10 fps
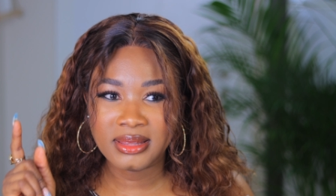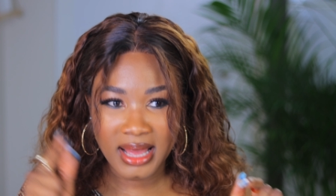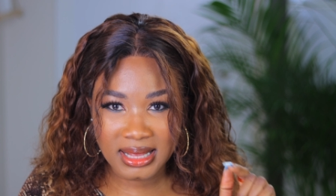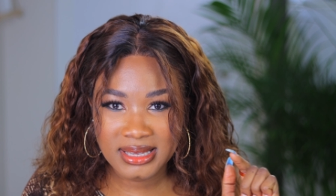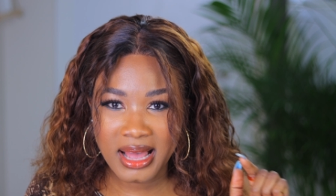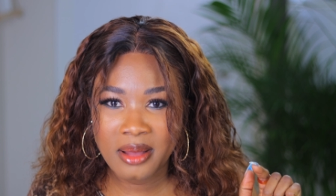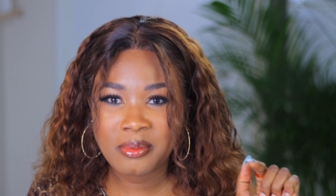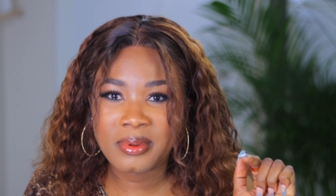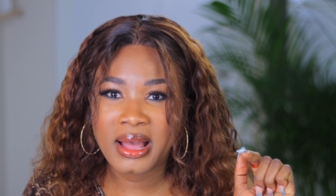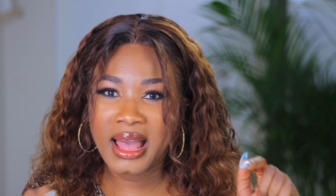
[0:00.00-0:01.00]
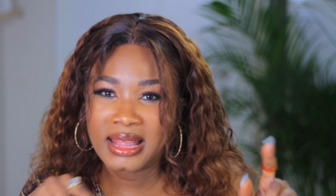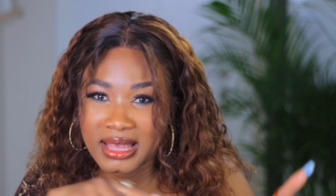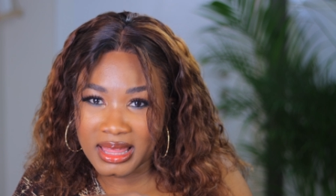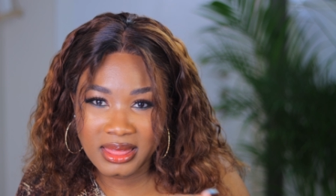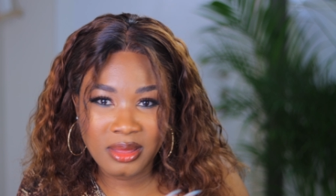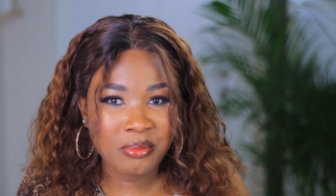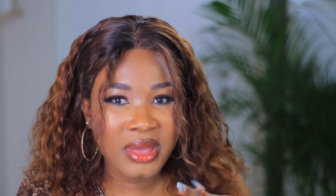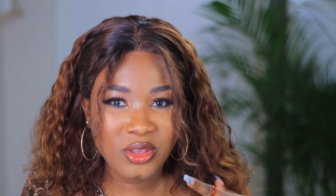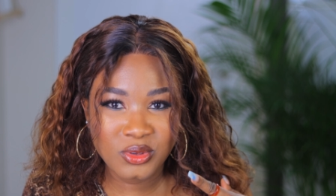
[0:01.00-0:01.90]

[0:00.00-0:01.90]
that app and the